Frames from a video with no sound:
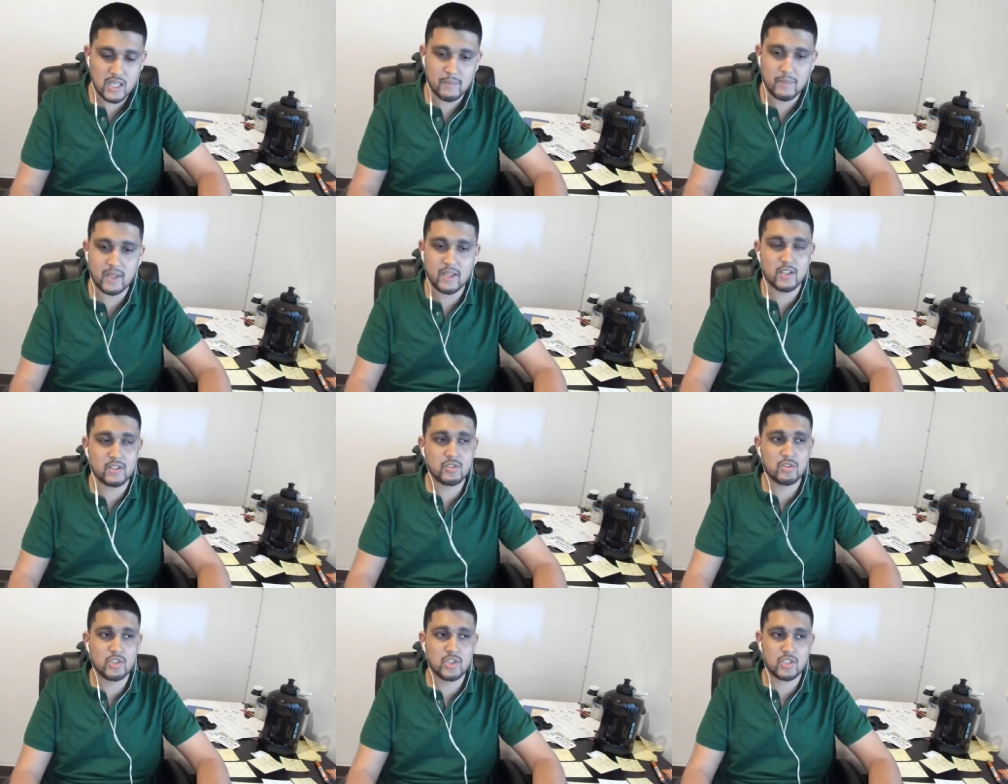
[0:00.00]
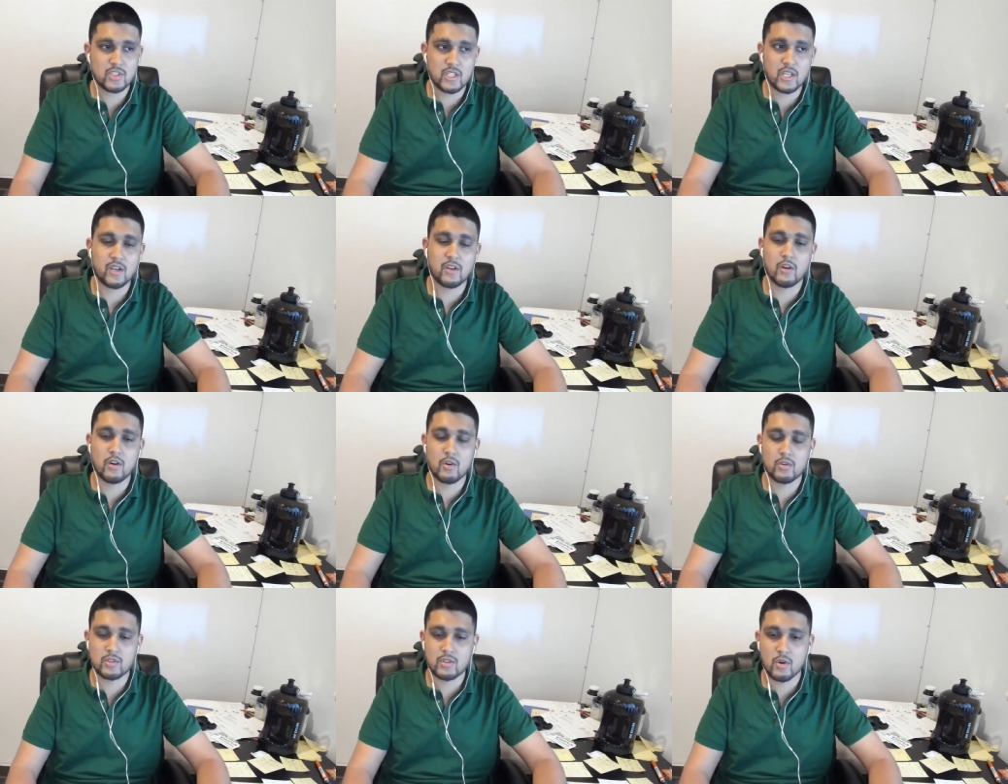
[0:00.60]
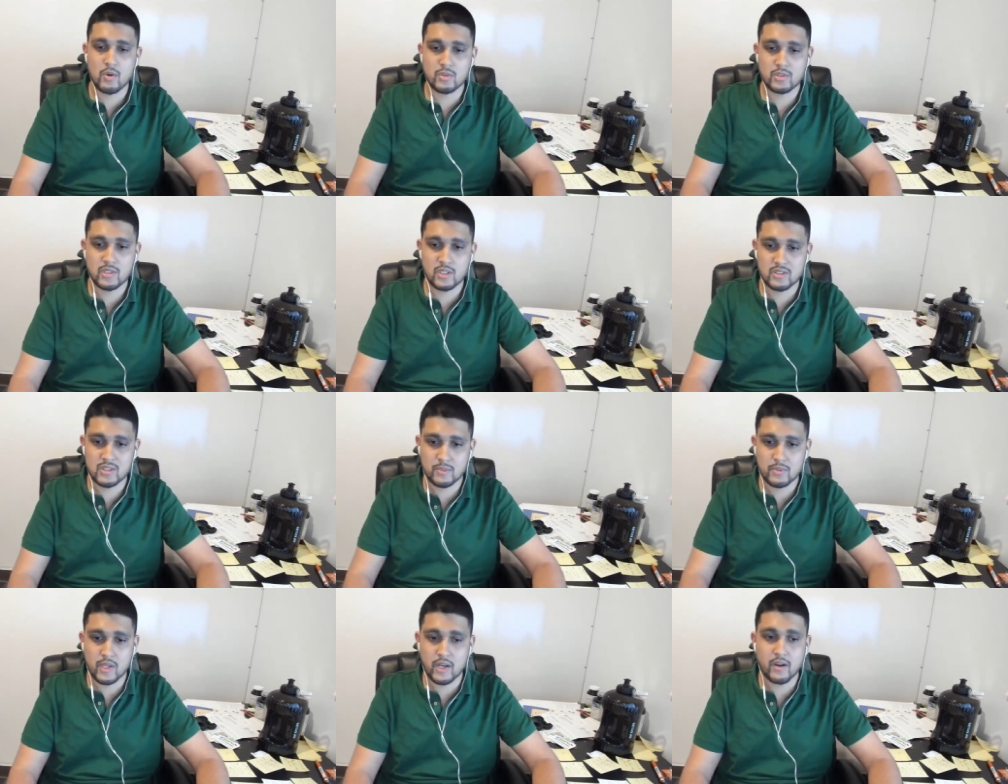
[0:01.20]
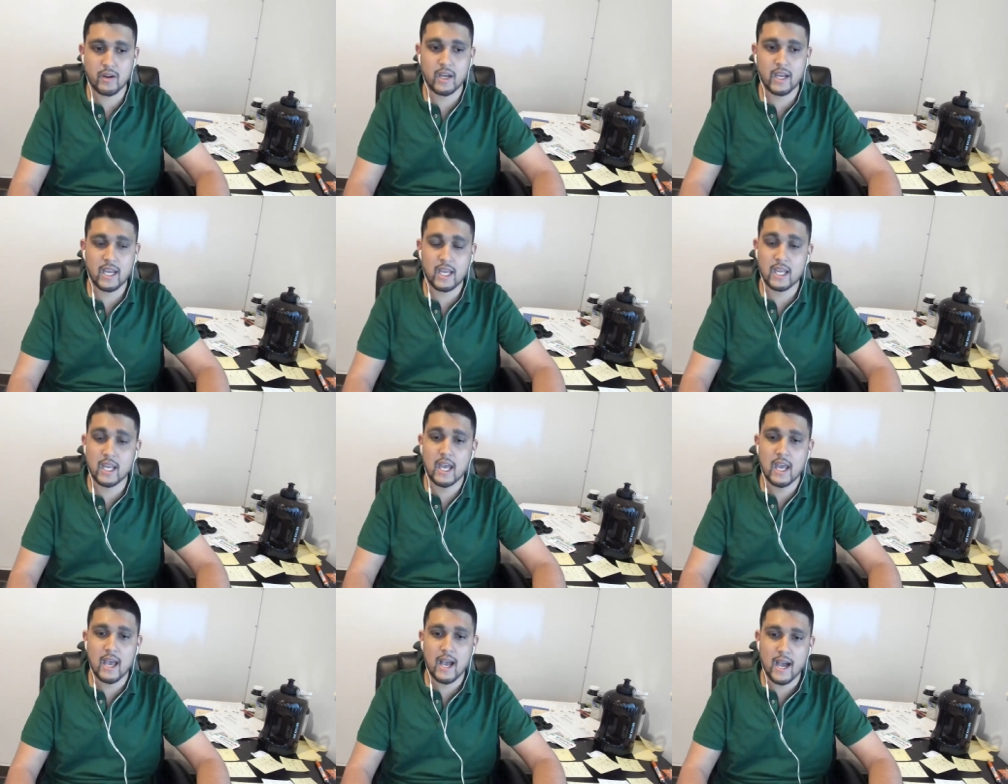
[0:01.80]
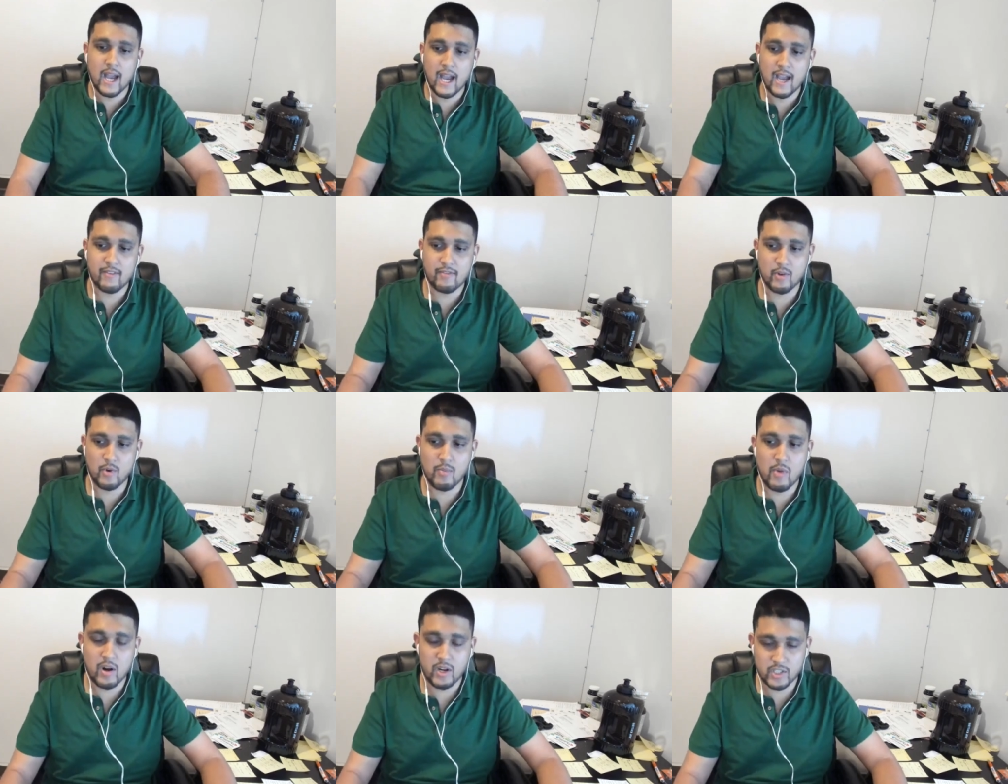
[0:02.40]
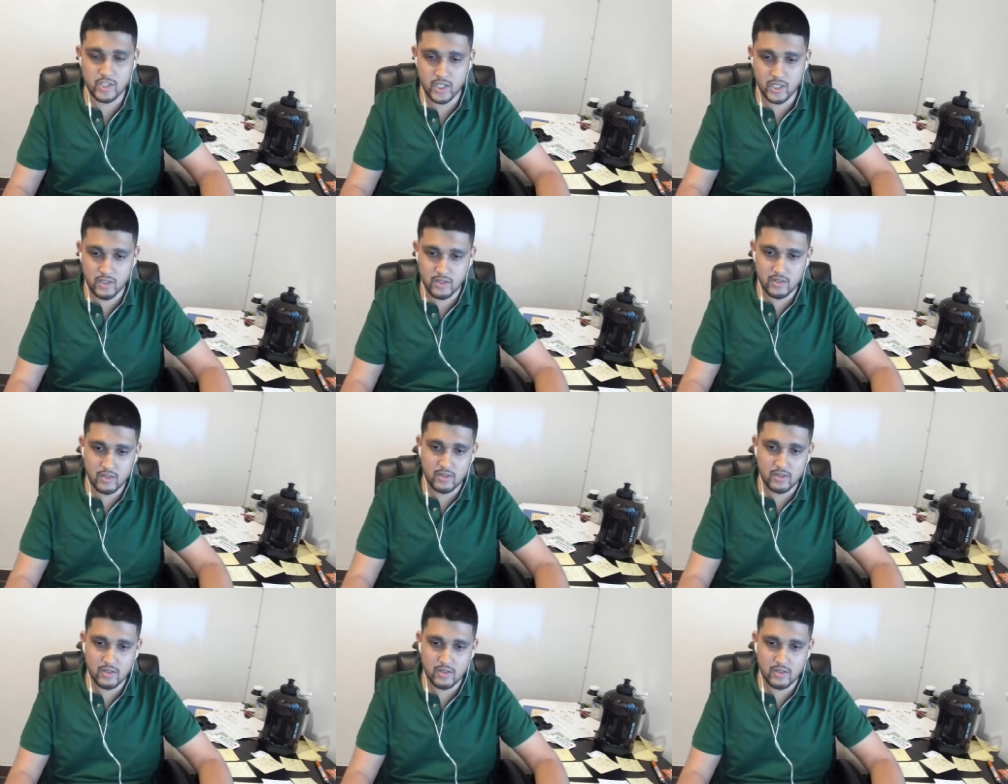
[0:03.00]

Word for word: because you just tell your wholesale supplier, hey, I have no margin.